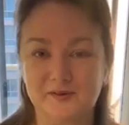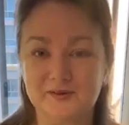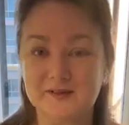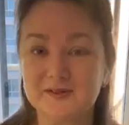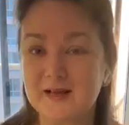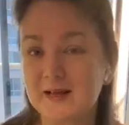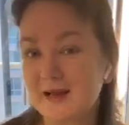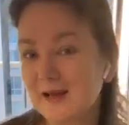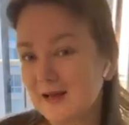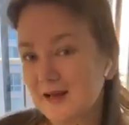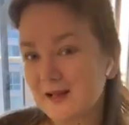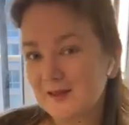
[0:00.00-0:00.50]
So
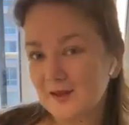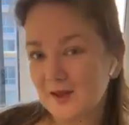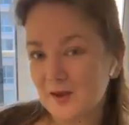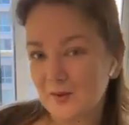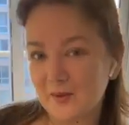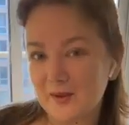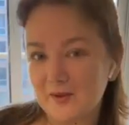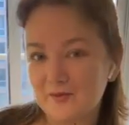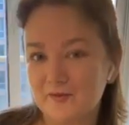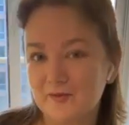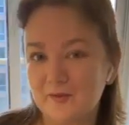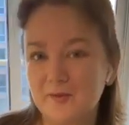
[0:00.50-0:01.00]
I don't take
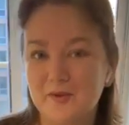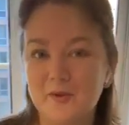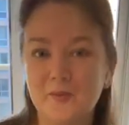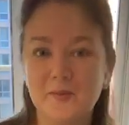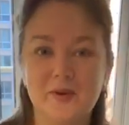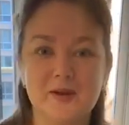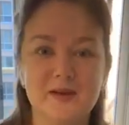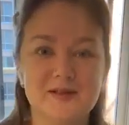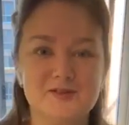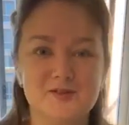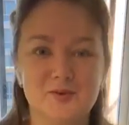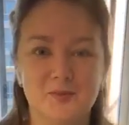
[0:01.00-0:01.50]
anything away
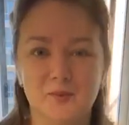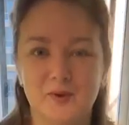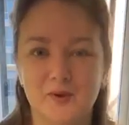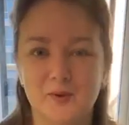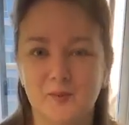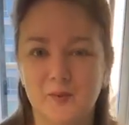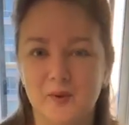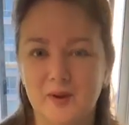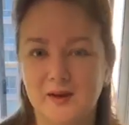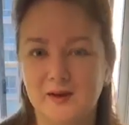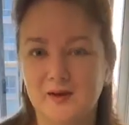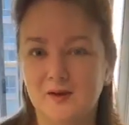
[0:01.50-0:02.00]
from you, but
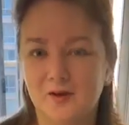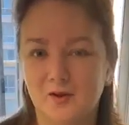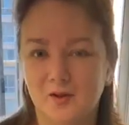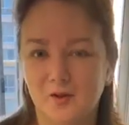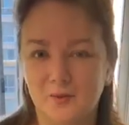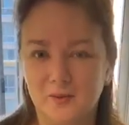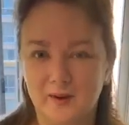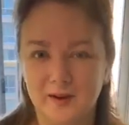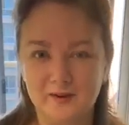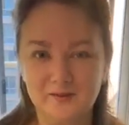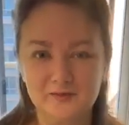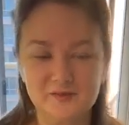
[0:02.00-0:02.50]
it's a
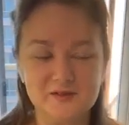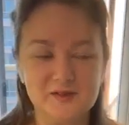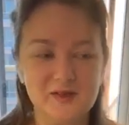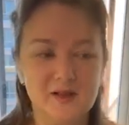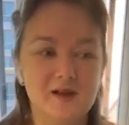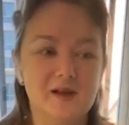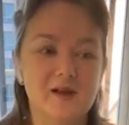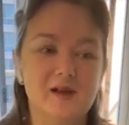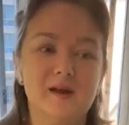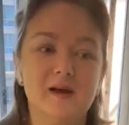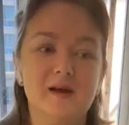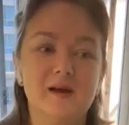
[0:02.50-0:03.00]
win-win all
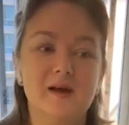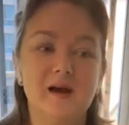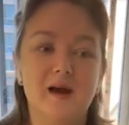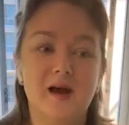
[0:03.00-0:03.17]
around.